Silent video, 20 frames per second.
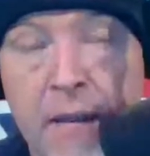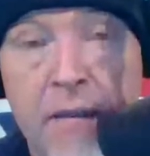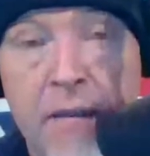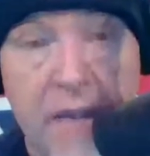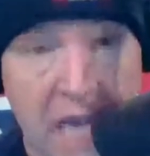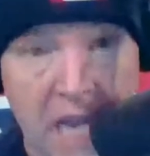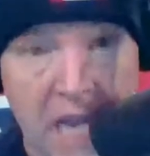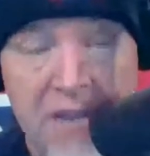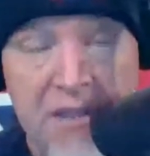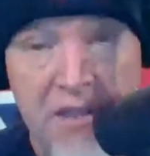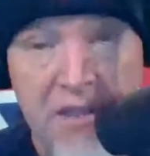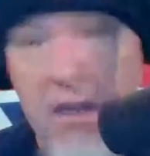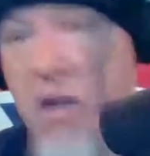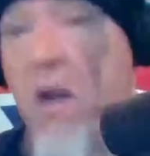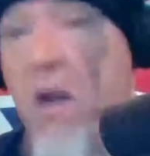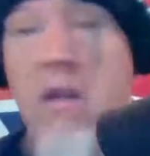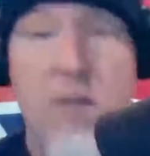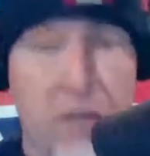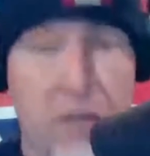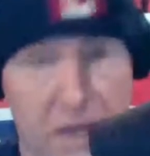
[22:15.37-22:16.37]
Yes.
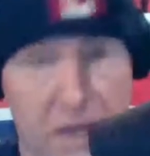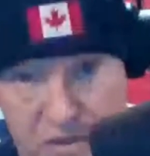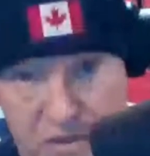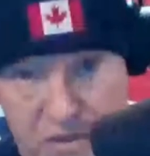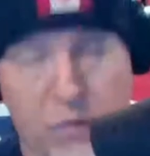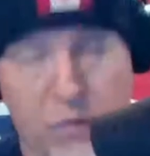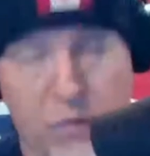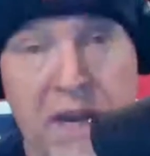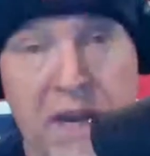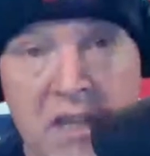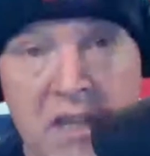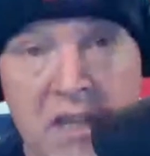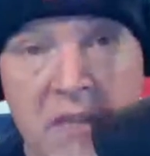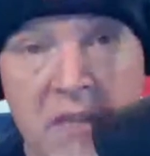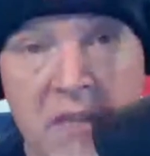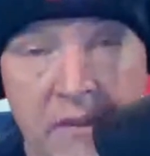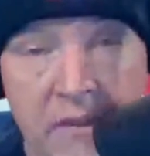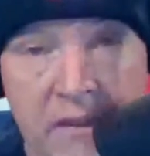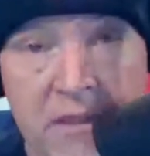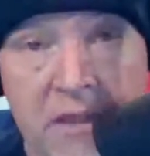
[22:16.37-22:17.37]
Is there
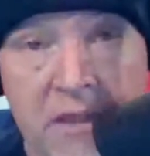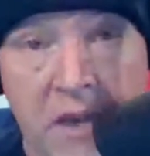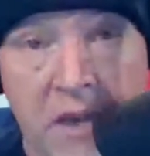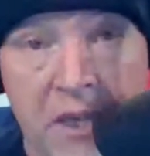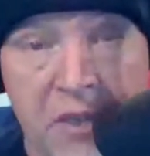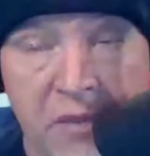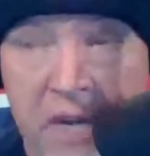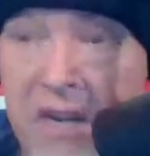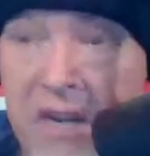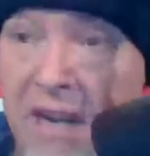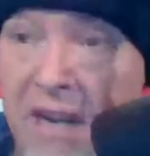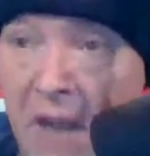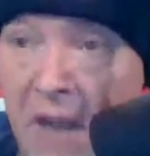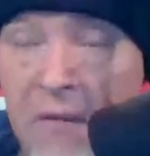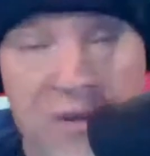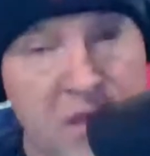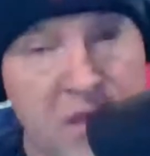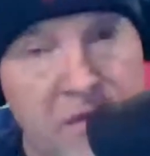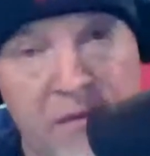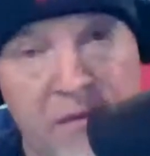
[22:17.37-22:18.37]
racism in this country?
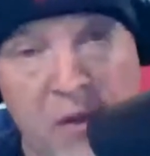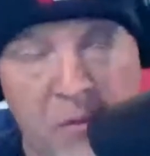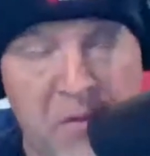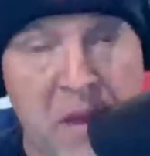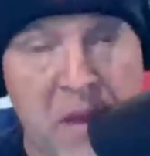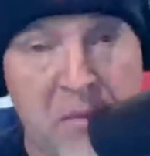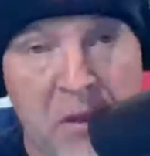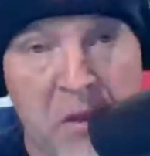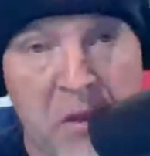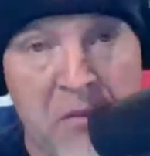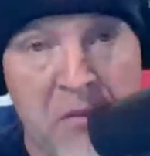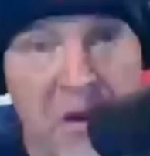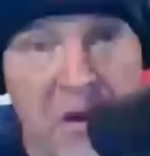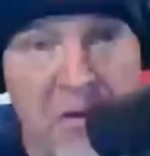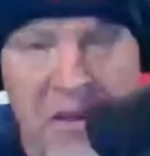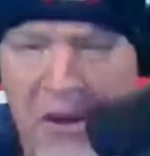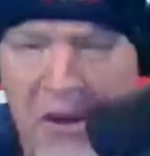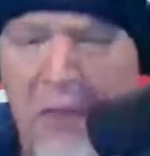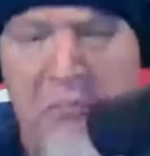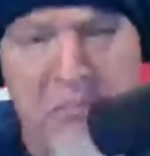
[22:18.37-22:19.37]
Yeah, there's a few people out
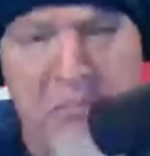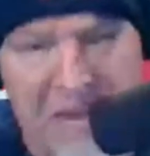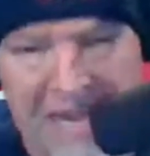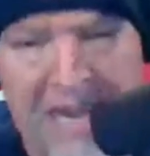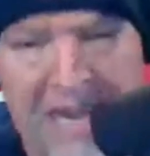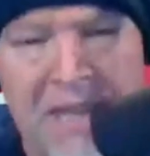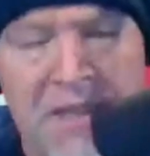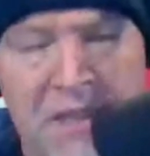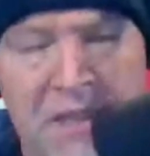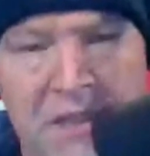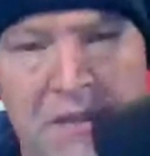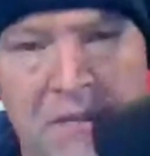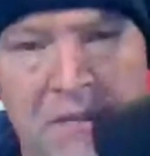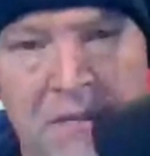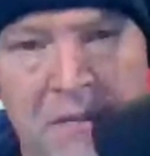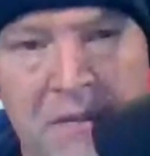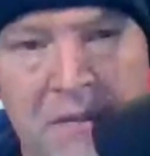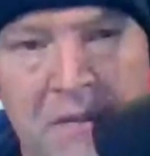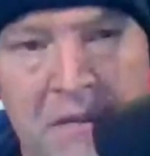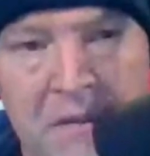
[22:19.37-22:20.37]
there that are bigots.
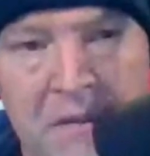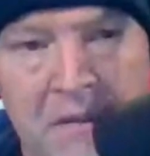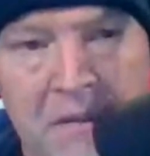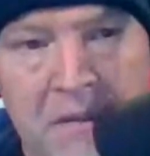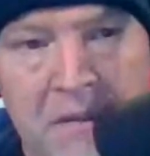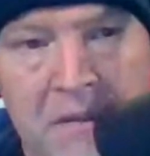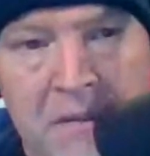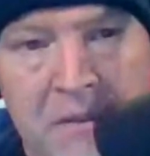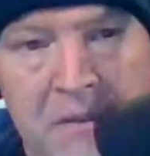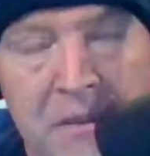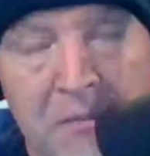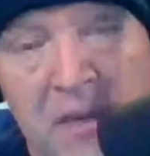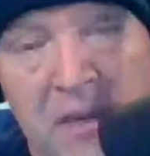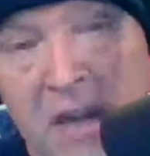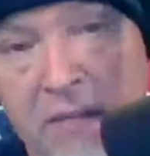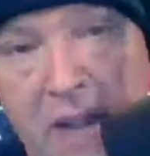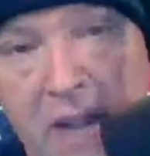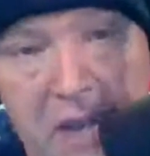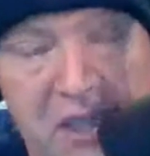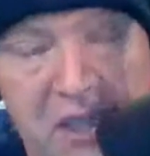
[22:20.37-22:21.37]

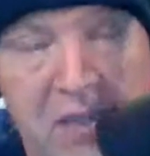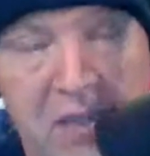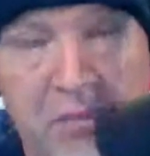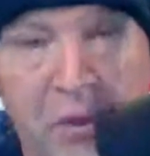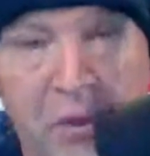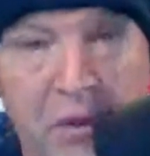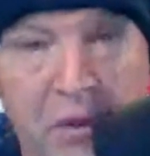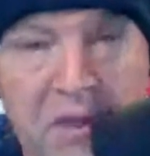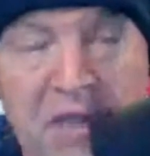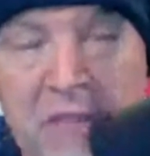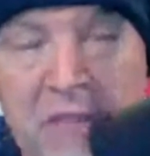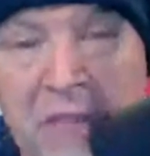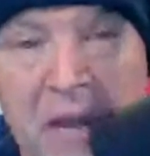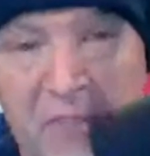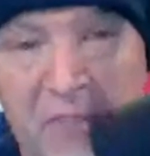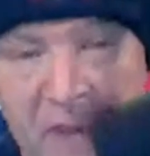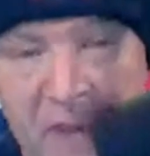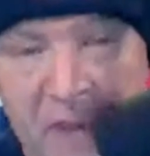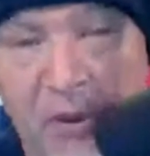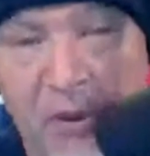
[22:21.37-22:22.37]
But I've actually personally
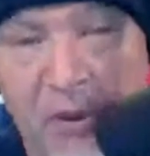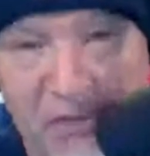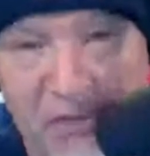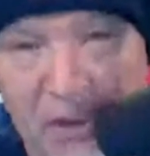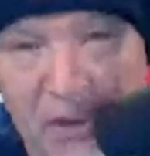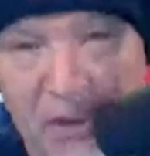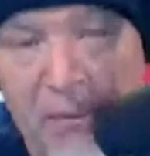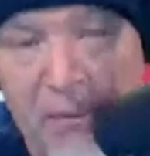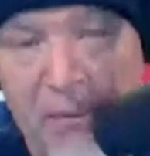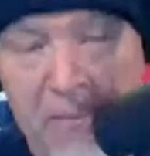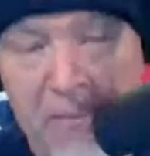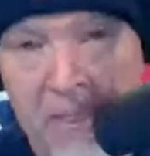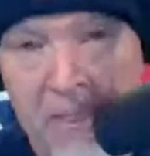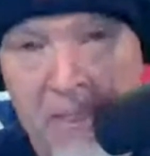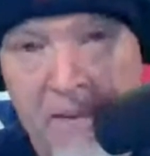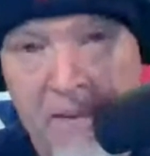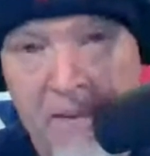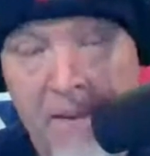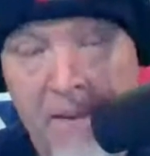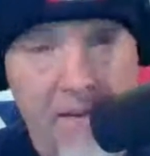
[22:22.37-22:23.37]
met people too
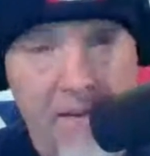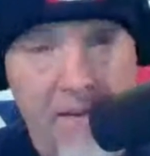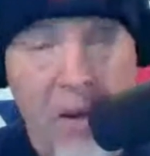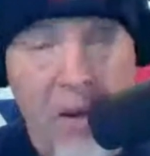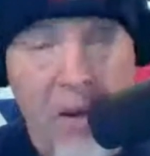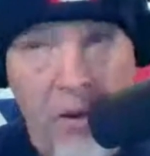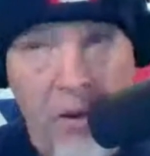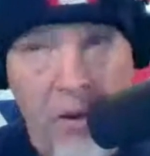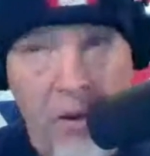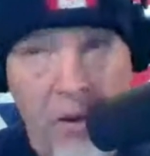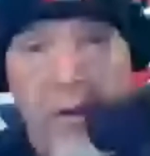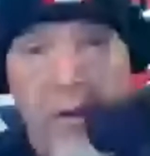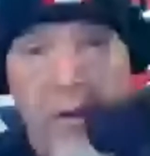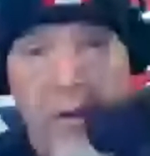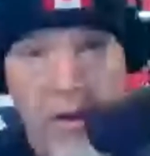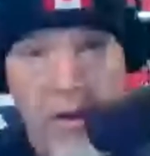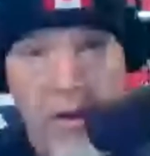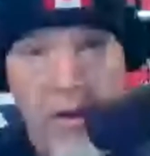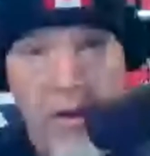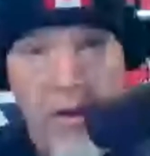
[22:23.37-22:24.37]
that were
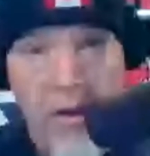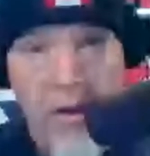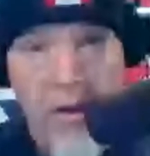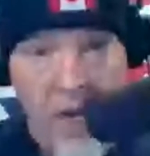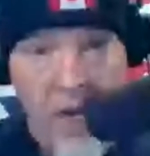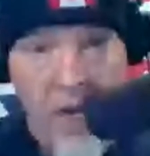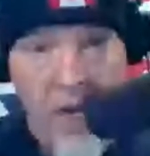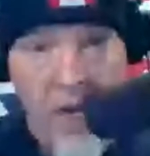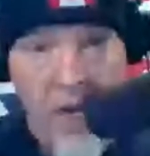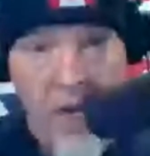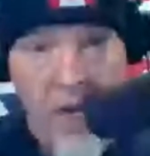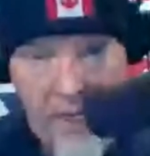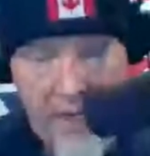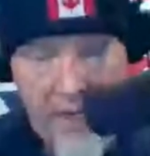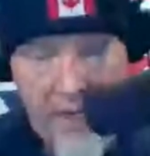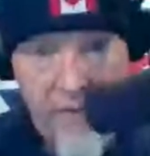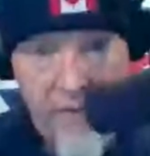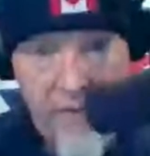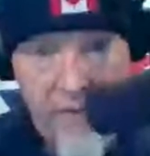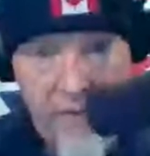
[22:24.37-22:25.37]
not
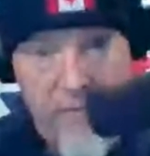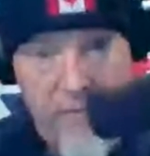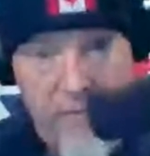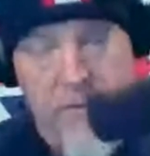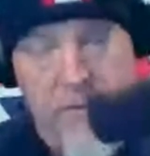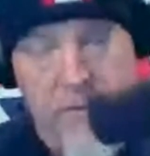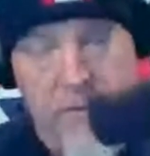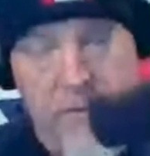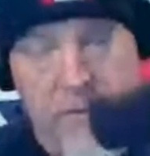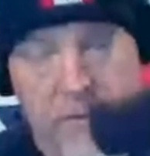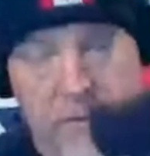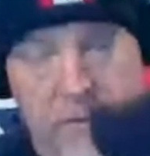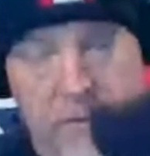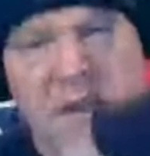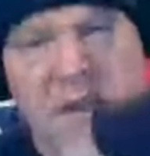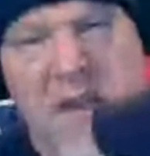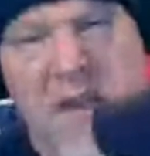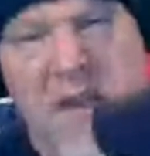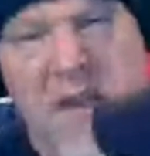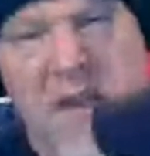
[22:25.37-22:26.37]
white, who
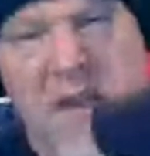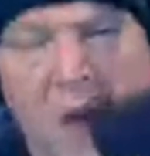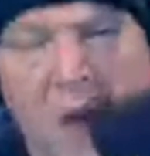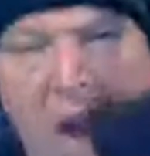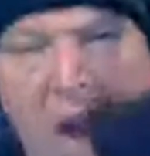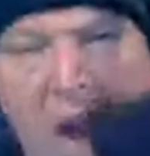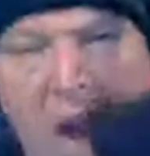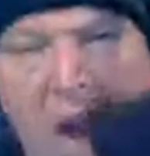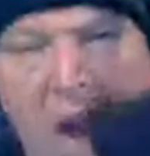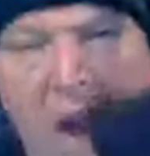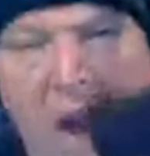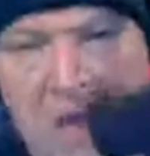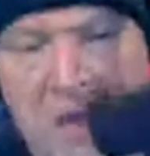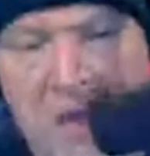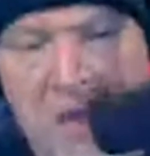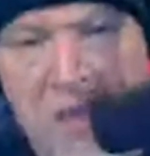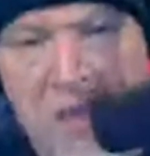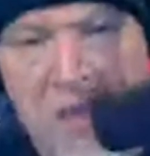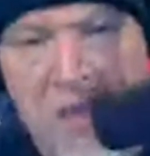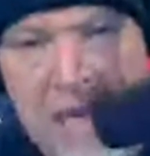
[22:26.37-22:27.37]
said some rotten
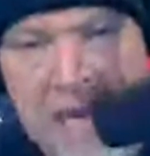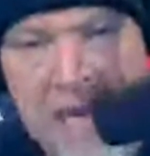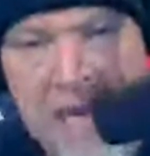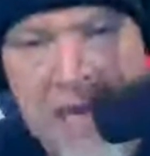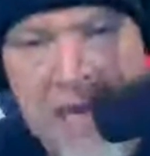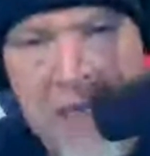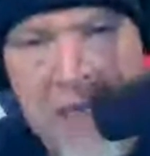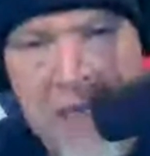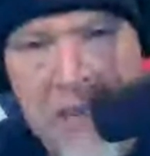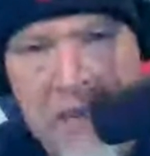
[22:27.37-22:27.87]
things to me.